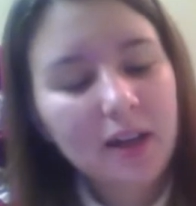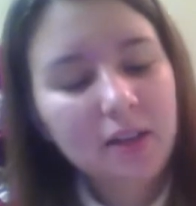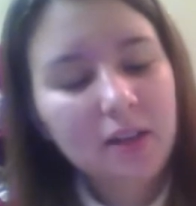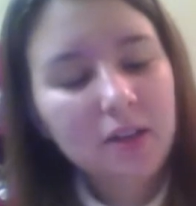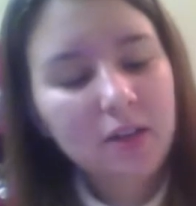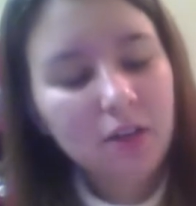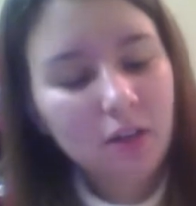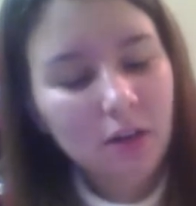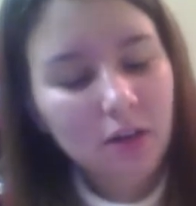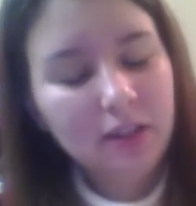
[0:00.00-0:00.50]

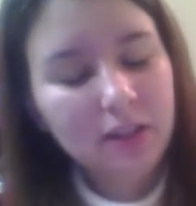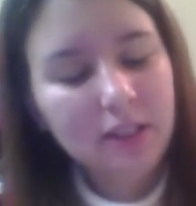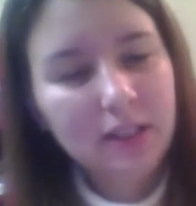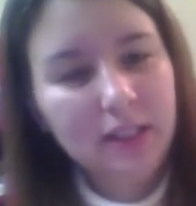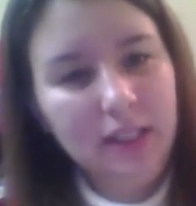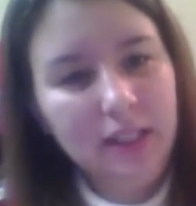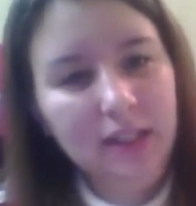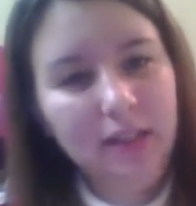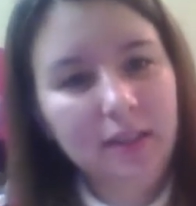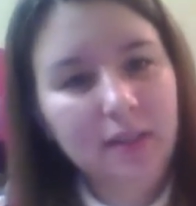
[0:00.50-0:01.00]
started
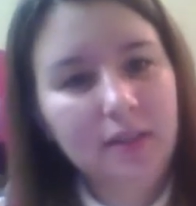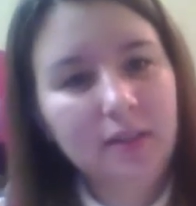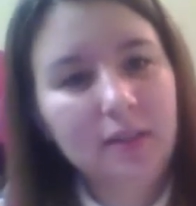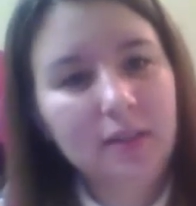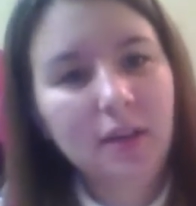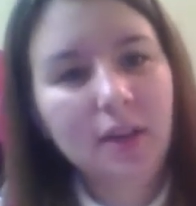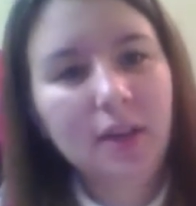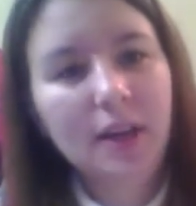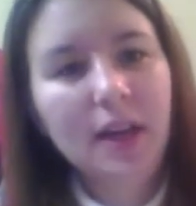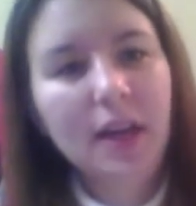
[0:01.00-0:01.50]

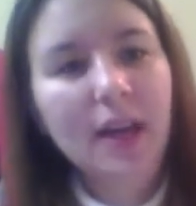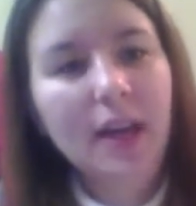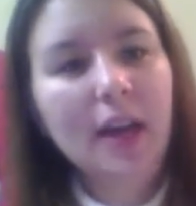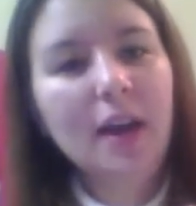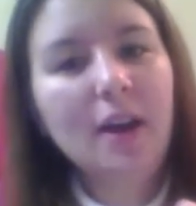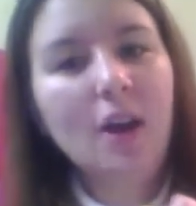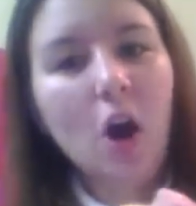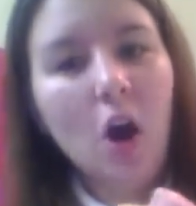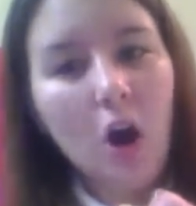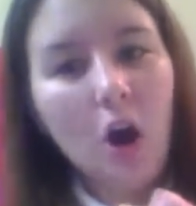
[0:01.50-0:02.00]
these
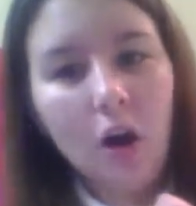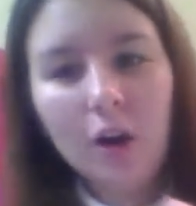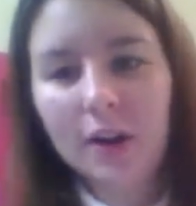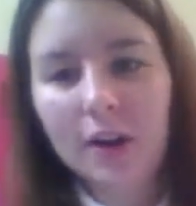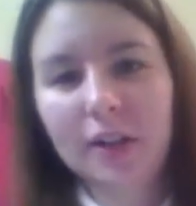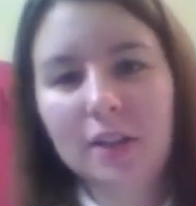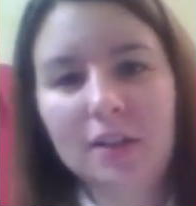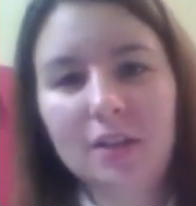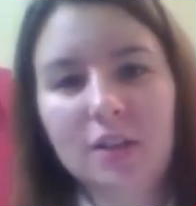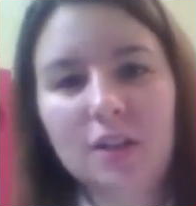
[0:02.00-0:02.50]
in
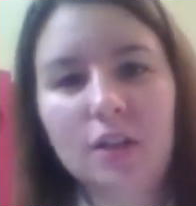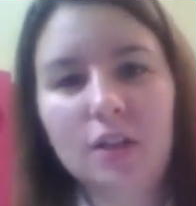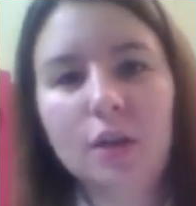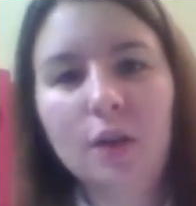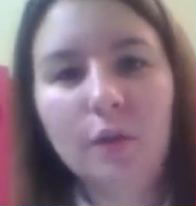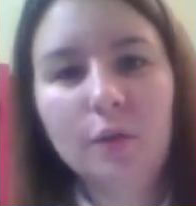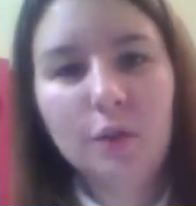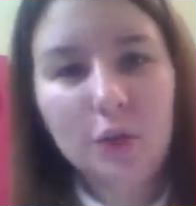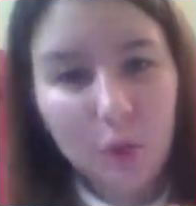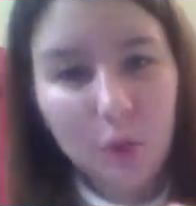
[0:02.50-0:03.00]
August
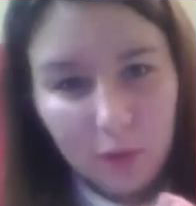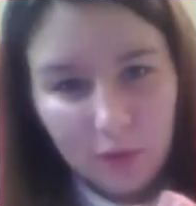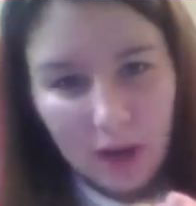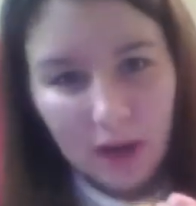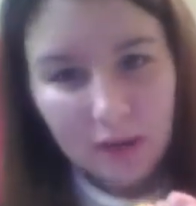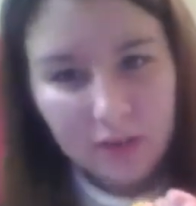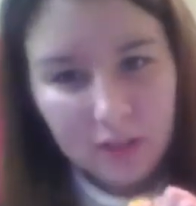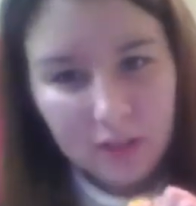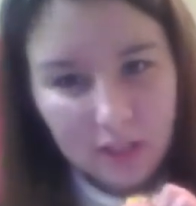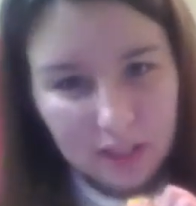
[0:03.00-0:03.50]
of
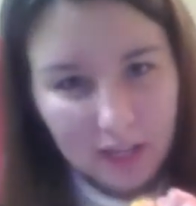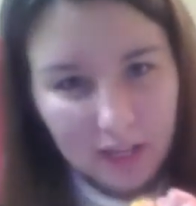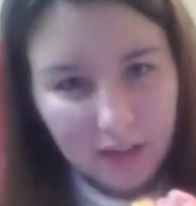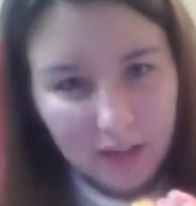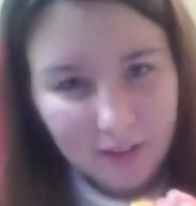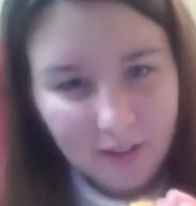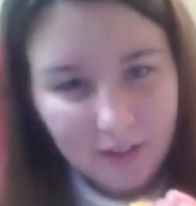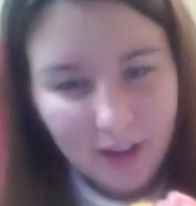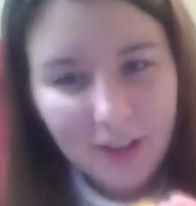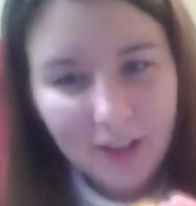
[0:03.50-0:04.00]

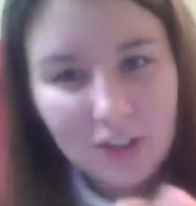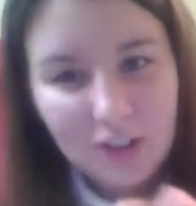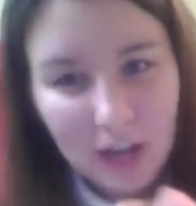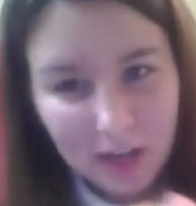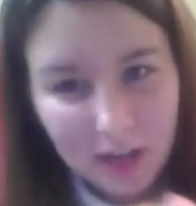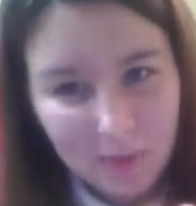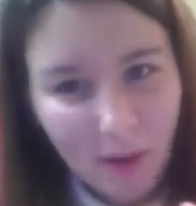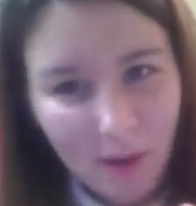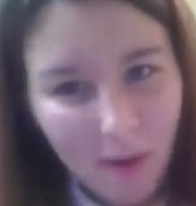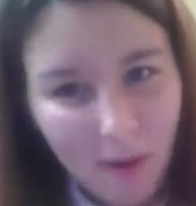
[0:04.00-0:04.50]
2010. I
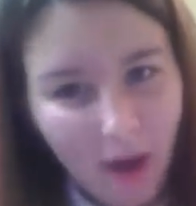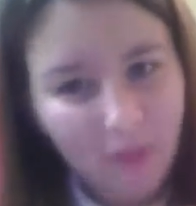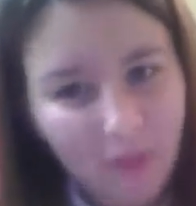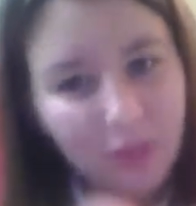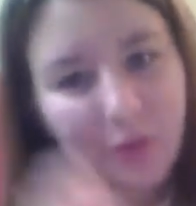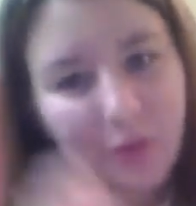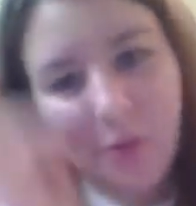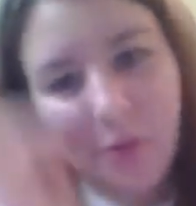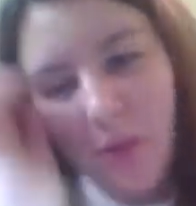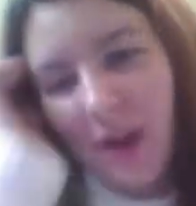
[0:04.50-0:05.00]
checked my
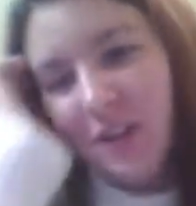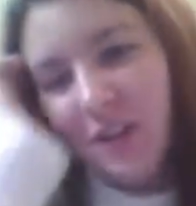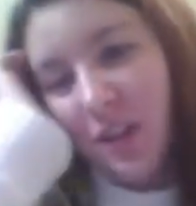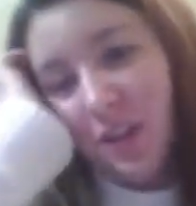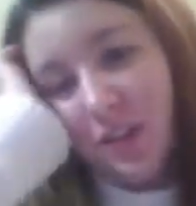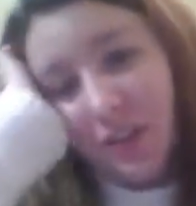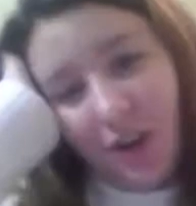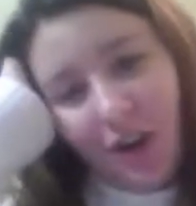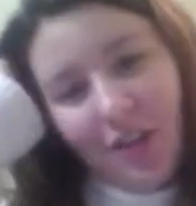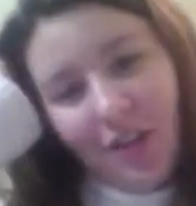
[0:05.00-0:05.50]
Ravelry page. I
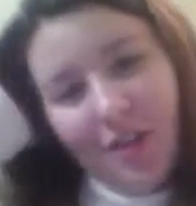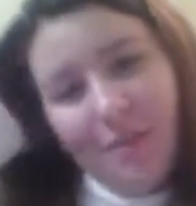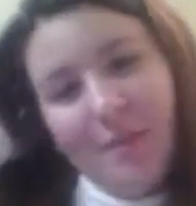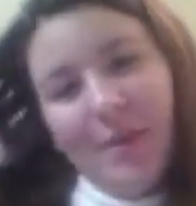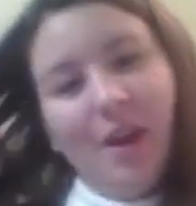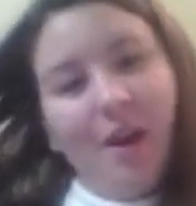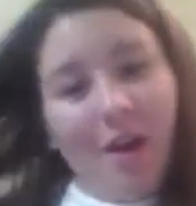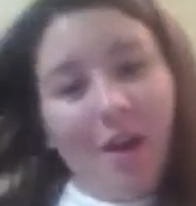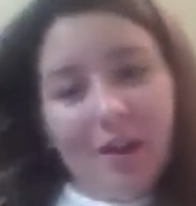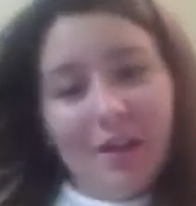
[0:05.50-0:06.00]
started them
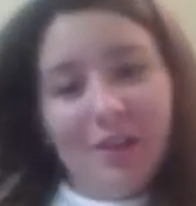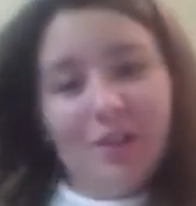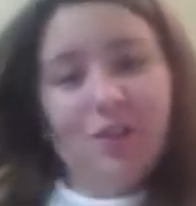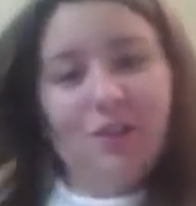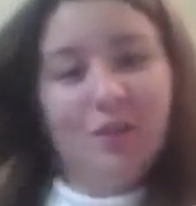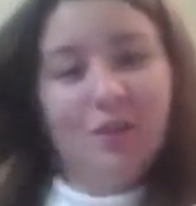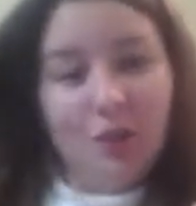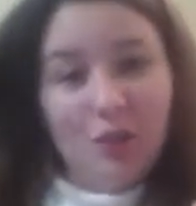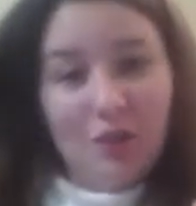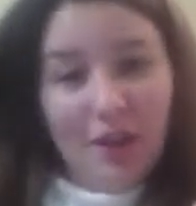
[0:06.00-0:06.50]
in August
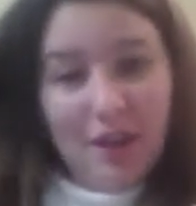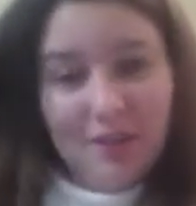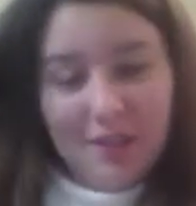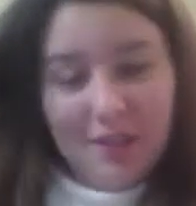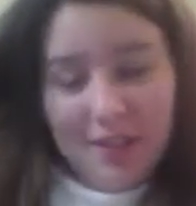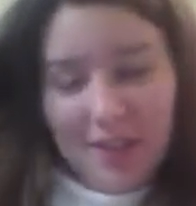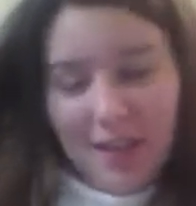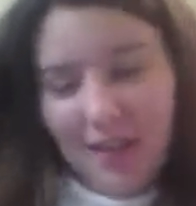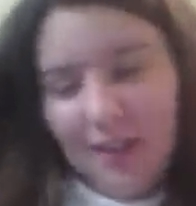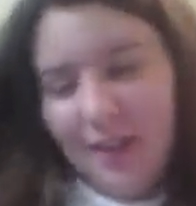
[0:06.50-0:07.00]
of
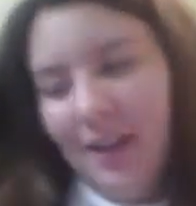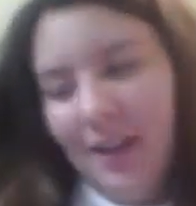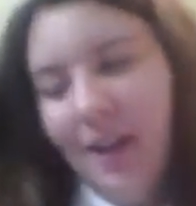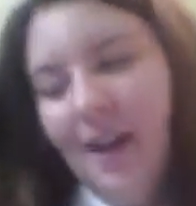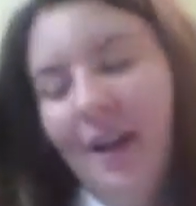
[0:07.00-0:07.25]
2010.